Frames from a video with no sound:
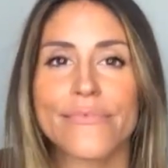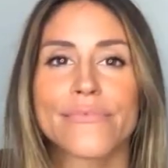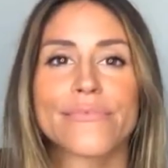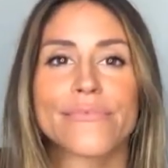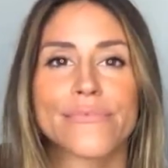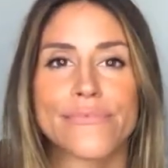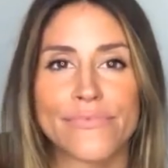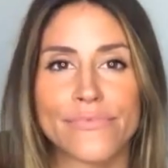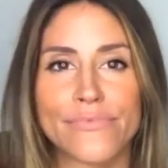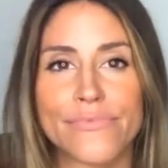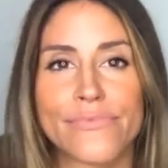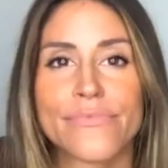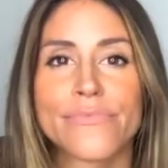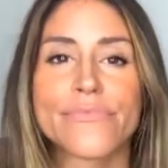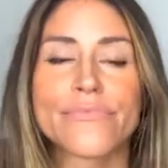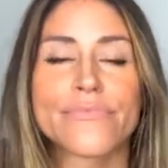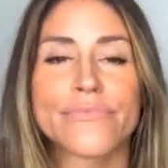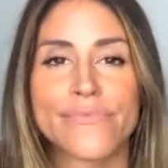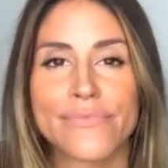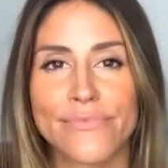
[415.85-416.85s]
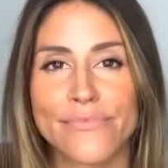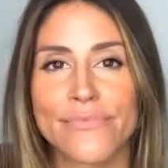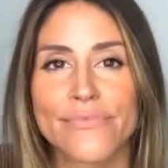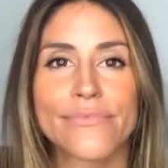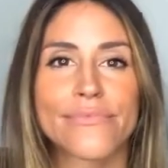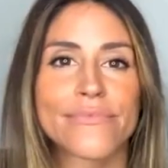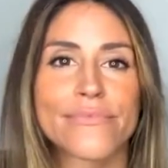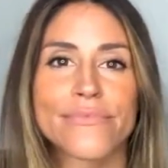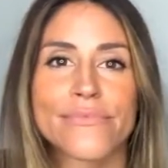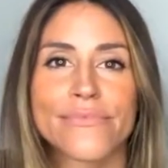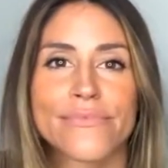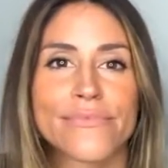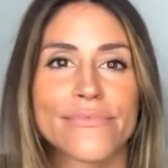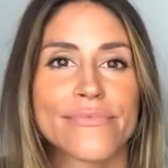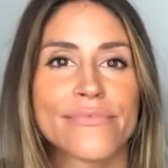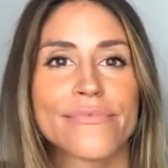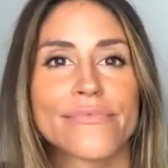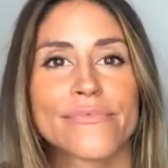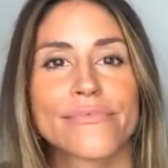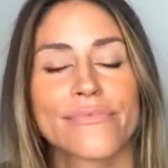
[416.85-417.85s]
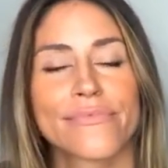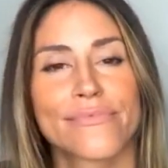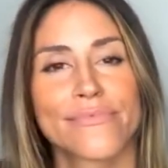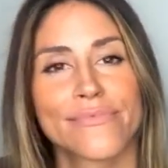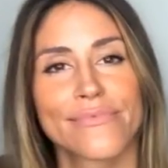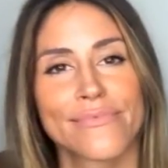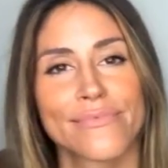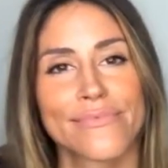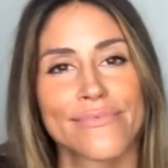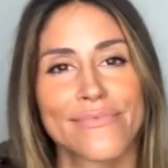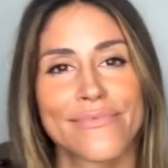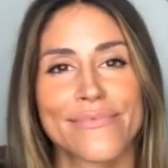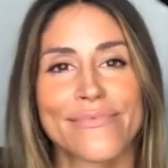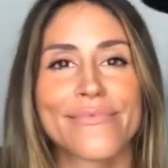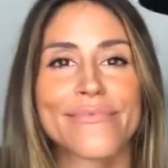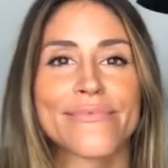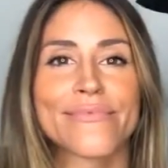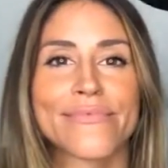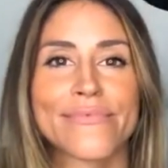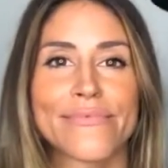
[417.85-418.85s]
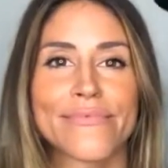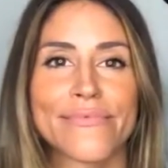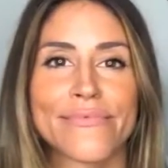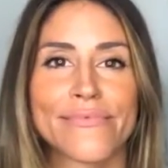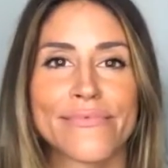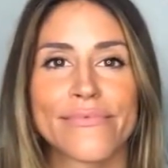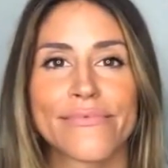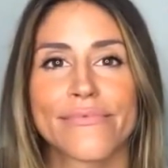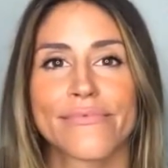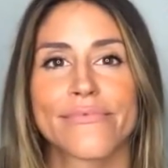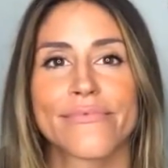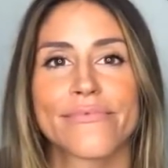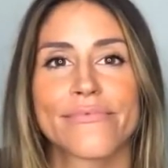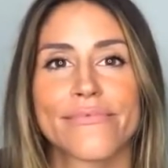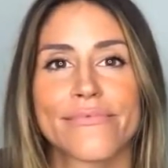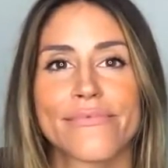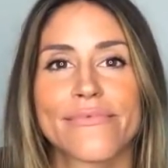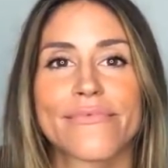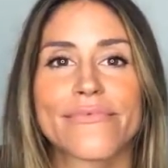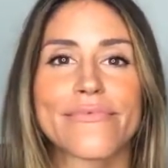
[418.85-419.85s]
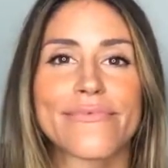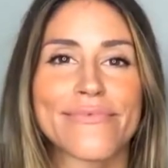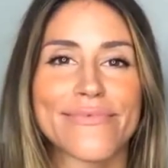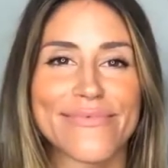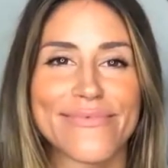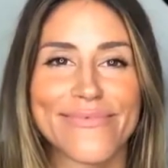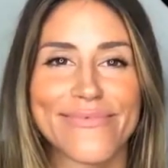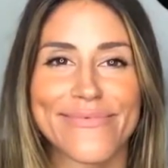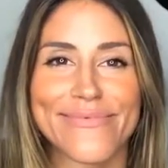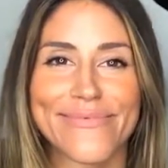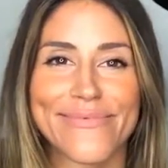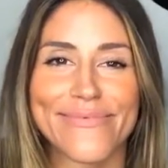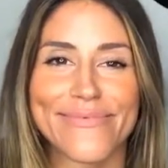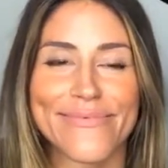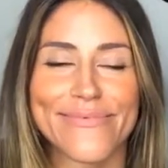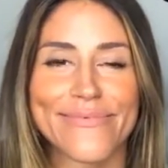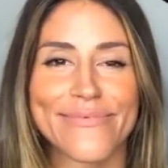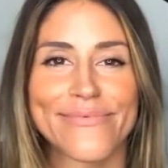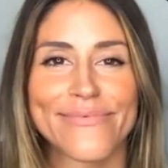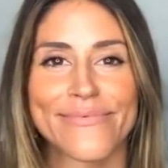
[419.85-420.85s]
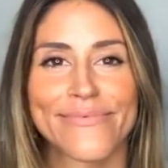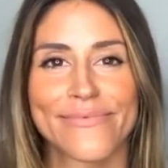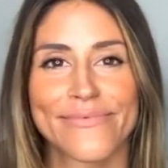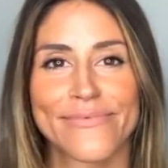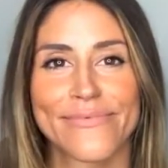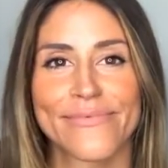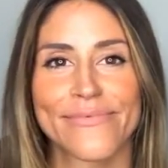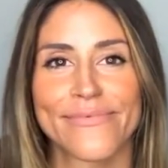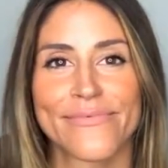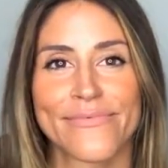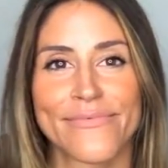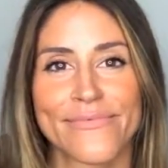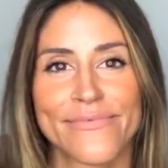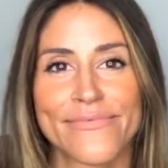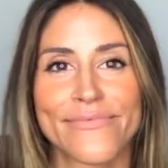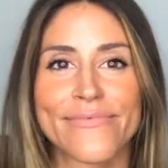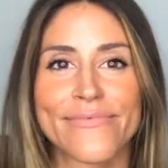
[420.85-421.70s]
No words are spoken by the person on screen.